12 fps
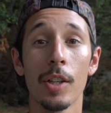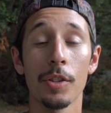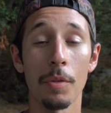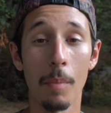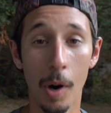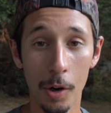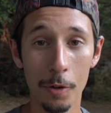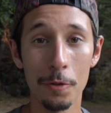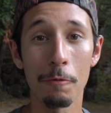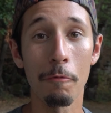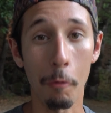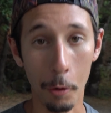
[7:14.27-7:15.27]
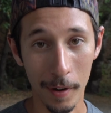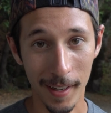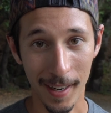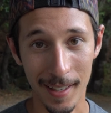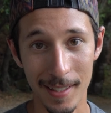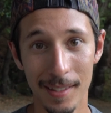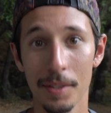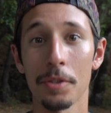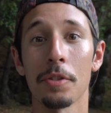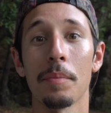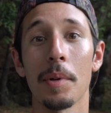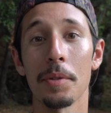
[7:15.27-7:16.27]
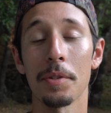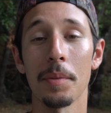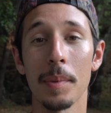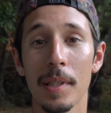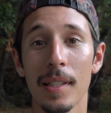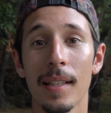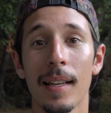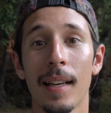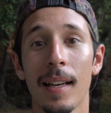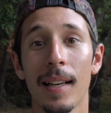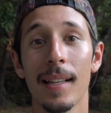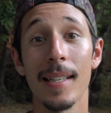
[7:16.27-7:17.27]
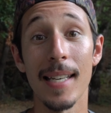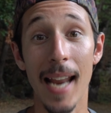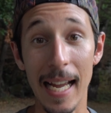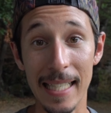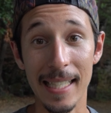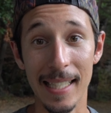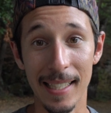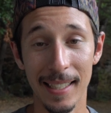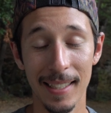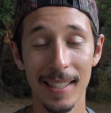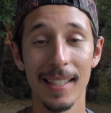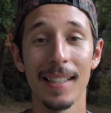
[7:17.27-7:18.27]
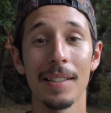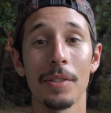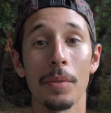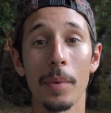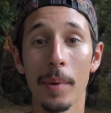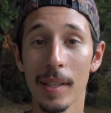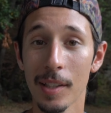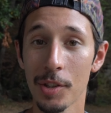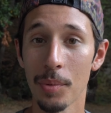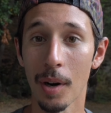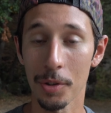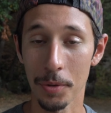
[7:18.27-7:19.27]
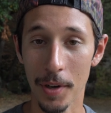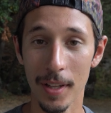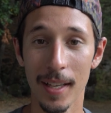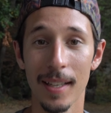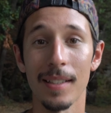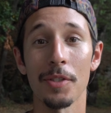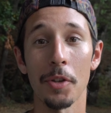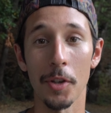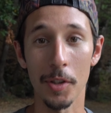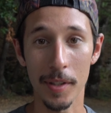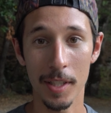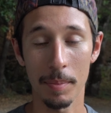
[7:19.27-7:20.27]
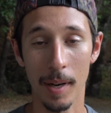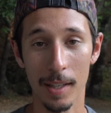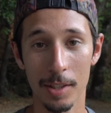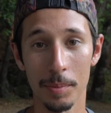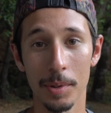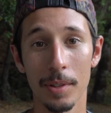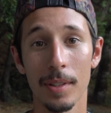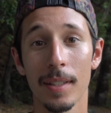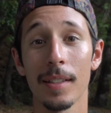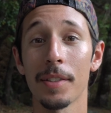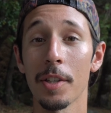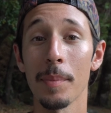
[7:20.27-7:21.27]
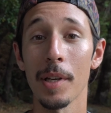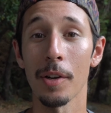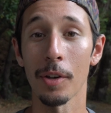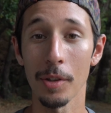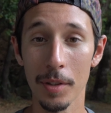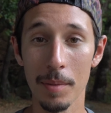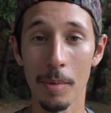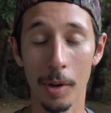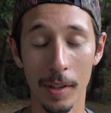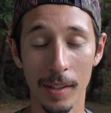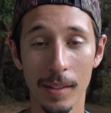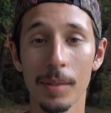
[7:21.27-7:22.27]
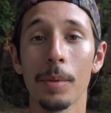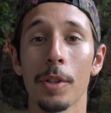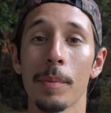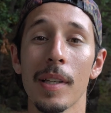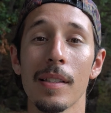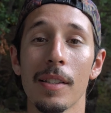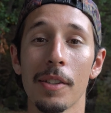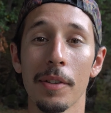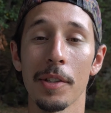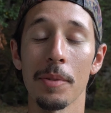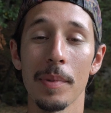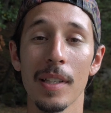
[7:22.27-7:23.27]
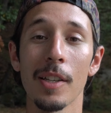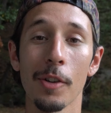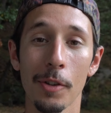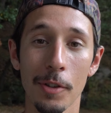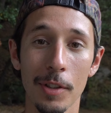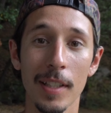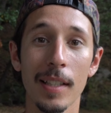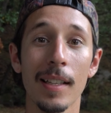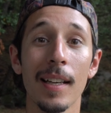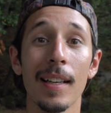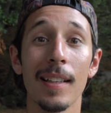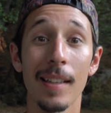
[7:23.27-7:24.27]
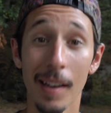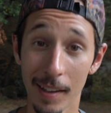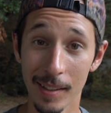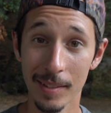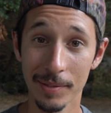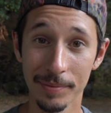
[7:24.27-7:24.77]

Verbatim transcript: Tomorrow's forecast is supposed to be 90. So we want to get to our trailhead as early as possible. It's going to be an early morning, which means it's going to be an early night.